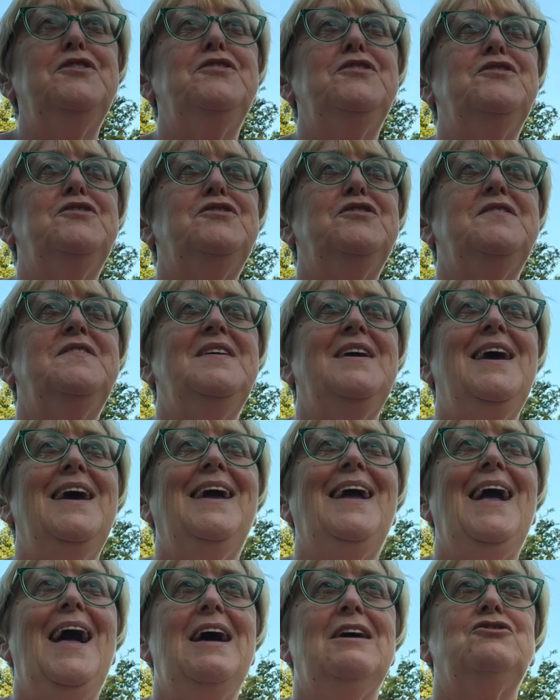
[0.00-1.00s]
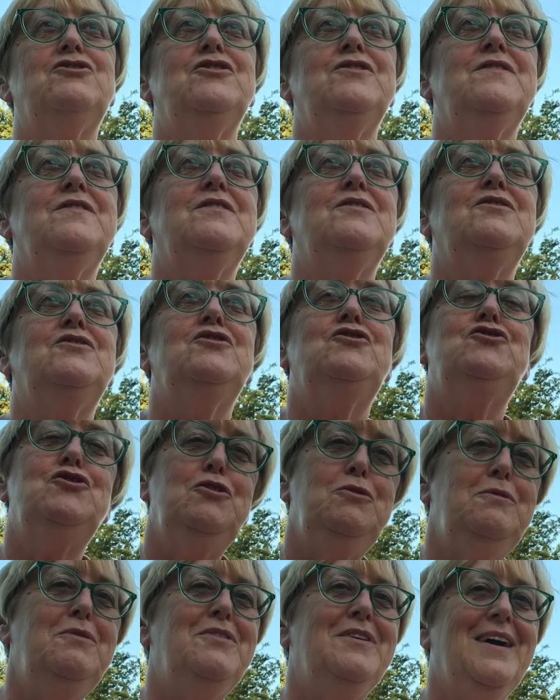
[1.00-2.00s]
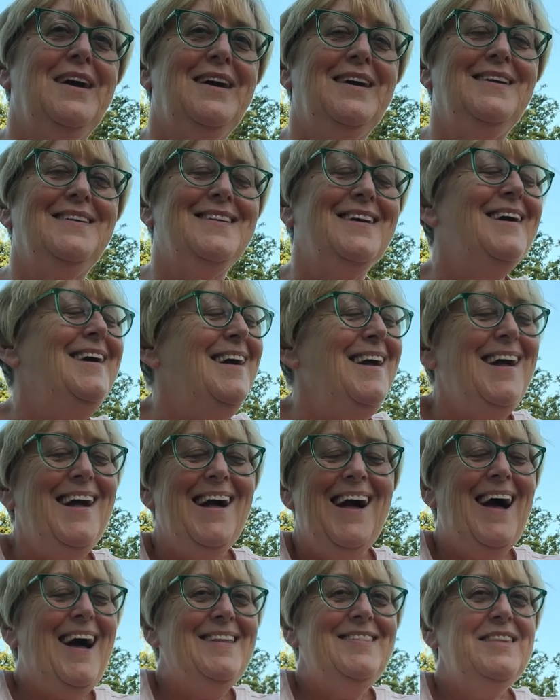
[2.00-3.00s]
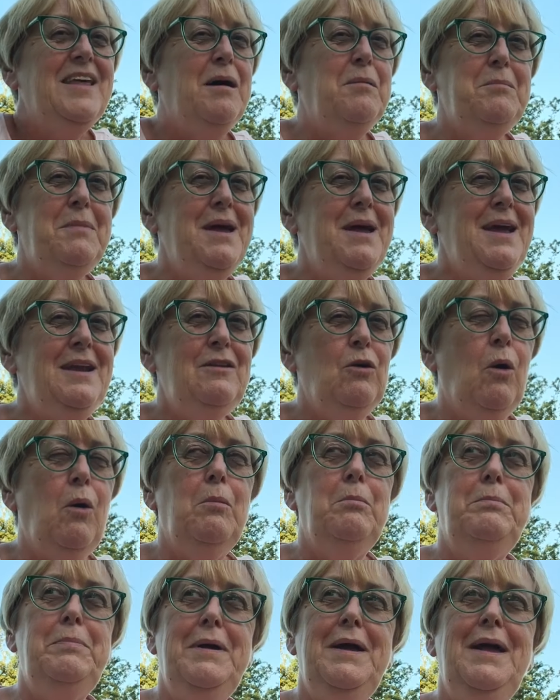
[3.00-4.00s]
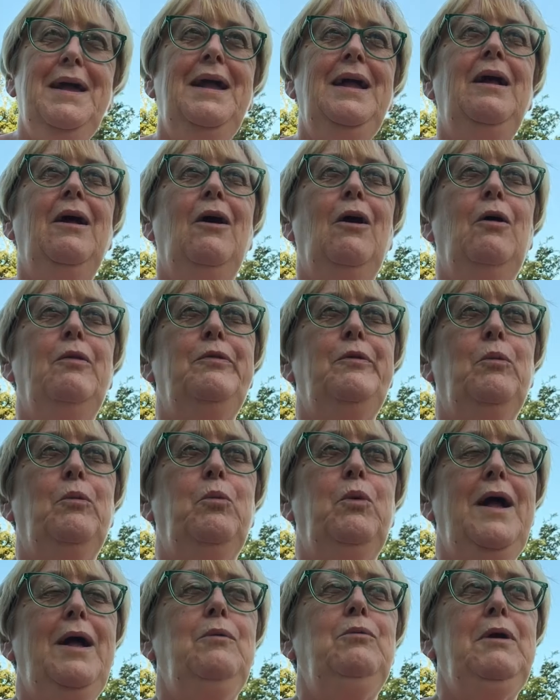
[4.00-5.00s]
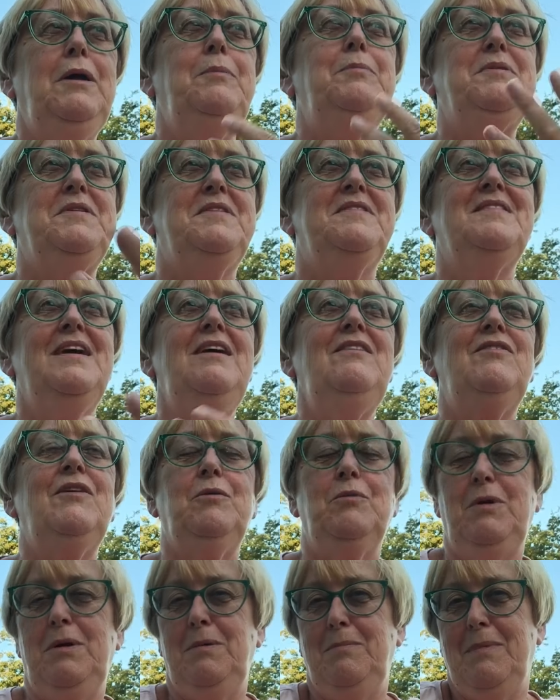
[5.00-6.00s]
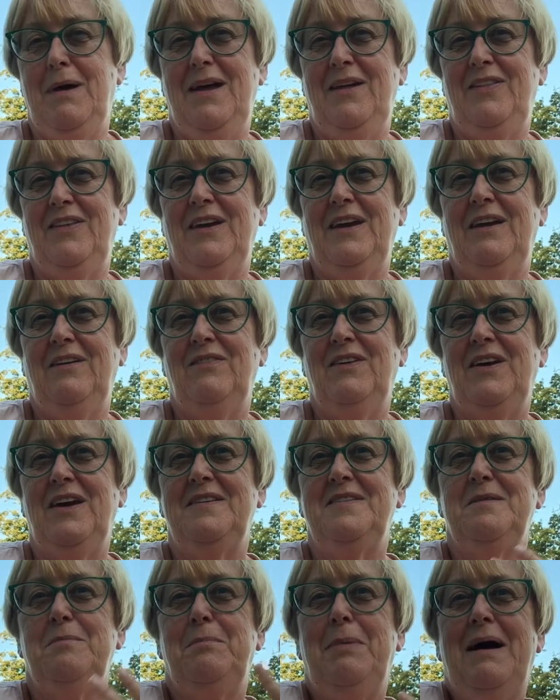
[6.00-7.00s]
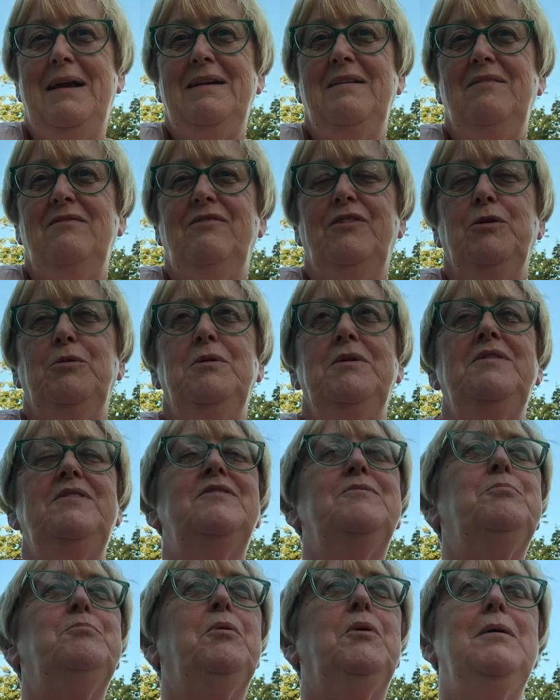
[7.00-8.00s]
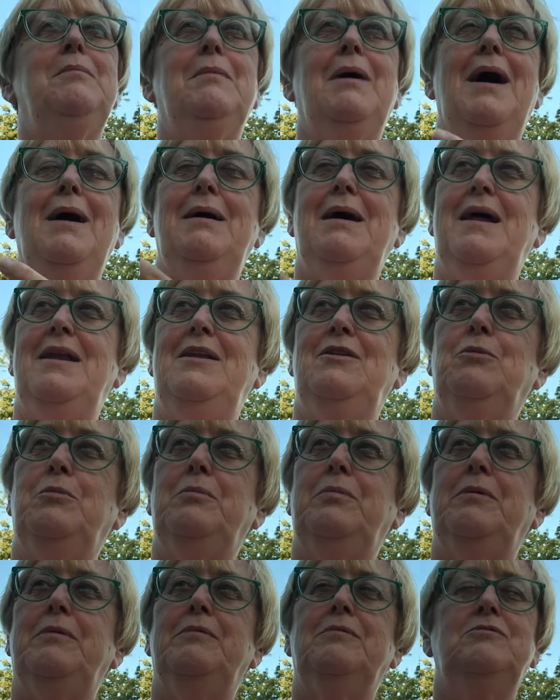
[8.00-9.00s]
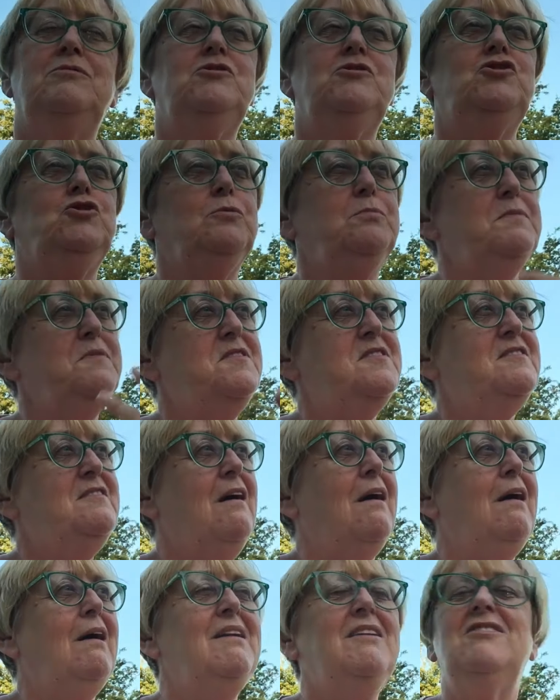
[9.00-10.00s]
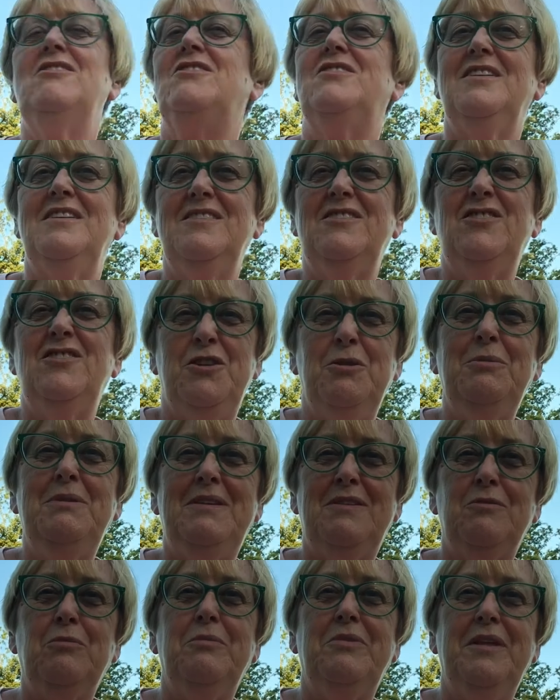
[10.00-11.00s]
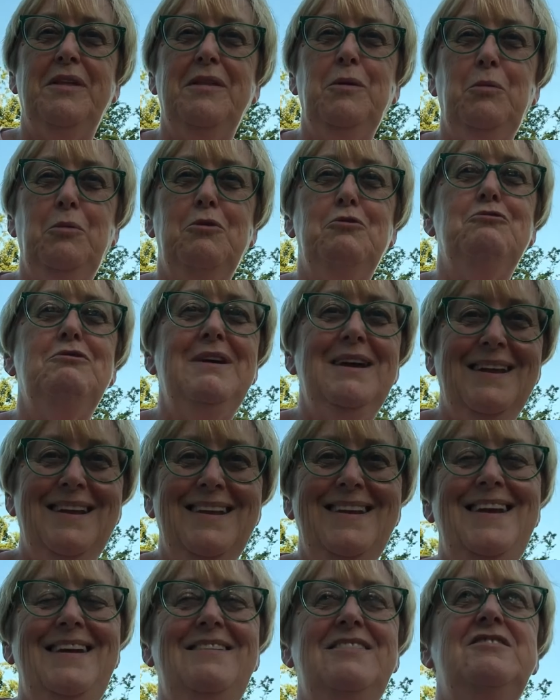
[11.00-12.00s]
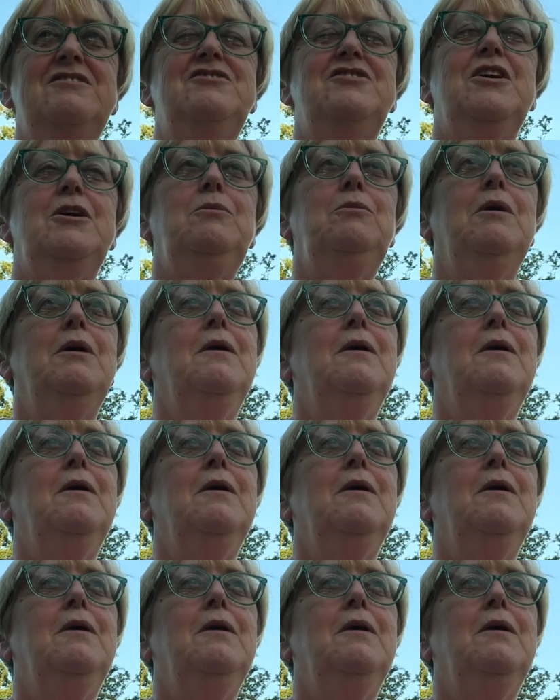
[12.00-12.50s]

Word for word: us to take actions and to do things. And that may not be the way we perceive it. We may think of it as a bad influence, but it might end up jump starting us into doing something that we really need to do.